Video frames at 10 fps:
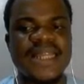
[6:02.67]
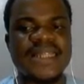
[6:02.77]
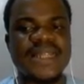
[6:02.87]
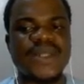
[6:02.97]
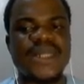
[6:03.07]
This
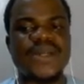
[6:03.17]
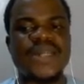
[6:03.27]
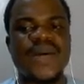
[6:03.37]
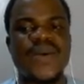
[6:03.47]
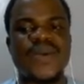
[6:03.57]
is actually, in
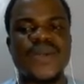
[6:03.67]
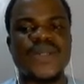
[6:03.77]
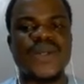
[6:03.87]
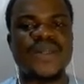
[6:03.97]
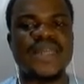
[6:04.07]
other words, what
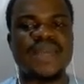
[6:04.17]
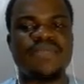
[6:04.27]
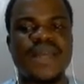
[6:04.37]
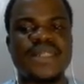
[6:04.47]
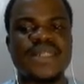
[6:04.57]
we call
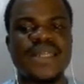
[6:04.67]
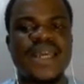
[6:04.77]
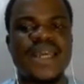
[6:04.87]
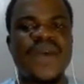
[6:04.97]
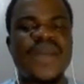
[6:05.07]
empathy.
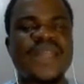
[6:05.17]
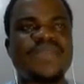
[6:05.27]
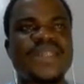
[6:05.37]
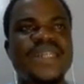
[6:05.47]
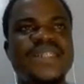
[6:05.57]
When the
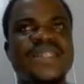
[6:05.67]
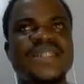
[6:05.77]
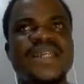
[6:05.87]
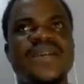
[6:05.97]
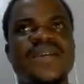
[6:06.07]
patient
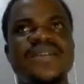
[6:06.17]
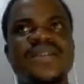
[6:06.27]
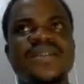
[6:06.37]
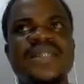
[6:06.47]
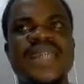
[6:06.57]
is
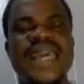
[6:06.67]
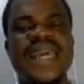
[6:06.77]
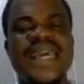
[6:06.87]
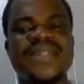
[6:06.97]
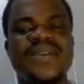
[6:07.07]

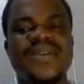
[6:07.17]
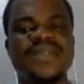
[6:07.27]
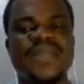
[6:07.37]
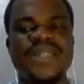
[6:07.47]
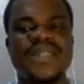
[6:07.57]
scared, or
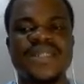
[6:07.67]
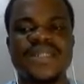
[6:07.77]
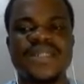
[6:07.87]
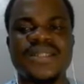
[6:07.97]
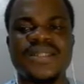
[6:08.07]
the patient
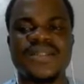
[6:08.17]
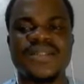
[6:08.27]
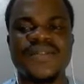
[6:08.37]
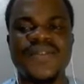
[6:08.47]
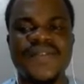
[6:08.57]
is
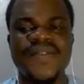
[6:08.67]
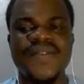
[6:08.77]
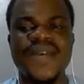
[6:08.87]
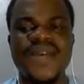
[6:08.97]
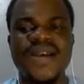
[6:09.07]

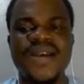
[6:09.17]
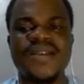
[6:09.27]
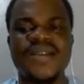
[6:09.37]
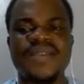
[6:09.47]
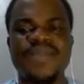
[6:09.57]
fearful,
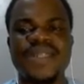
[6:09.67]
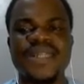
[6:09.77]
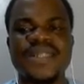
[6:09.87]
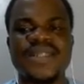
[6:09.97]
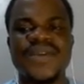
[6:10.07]
or the
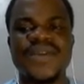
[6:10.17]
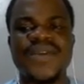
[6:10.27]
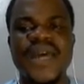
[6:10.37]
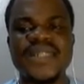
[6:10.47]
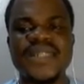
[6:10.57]
patient is
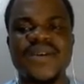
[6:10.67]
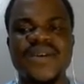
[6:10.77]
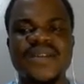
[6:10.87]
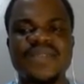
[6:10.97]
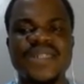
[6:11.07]
crying,
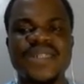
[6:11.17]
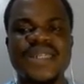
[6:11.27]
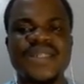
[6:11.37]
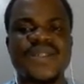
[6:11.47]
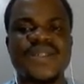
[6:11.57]
or the
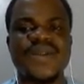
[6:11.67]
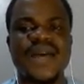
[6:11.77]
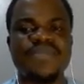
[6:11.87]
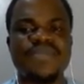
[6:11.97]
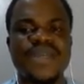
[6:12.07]
patient is not
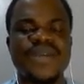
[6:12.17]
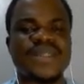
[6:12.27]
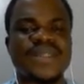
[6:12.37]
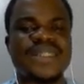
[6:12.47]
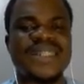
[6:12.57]
happy or
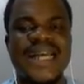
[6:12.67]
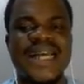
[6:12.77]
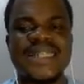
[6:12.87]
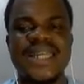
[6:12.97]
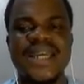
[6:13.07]

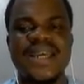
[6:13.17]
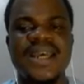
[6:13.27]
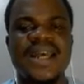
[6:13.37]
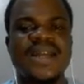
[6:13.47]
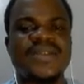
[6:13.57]
sad,
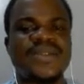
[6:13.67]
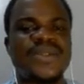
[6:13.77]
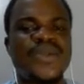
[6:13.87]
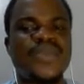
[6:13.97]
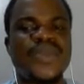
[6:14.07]
do
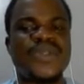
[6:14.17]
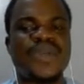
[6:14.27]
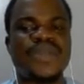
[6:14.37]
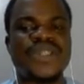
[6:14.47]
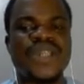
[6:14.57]
you put
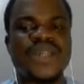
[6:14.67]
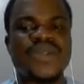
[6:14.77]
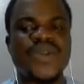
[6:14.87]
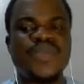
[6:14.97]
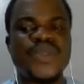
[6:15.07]

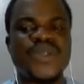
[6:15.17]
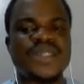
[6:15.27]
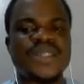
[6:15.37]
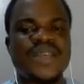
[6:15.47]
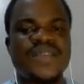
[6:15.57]

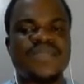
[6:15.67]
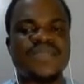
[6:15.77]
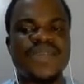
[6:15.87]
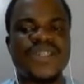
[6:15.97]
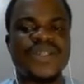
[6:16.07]
yourself in the
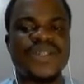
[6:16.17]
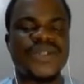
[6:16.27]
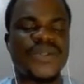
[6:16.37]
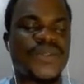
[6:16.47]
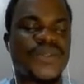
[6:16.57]
patient's
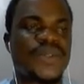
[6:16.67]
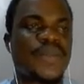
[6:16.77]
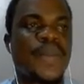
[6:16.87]
shoes?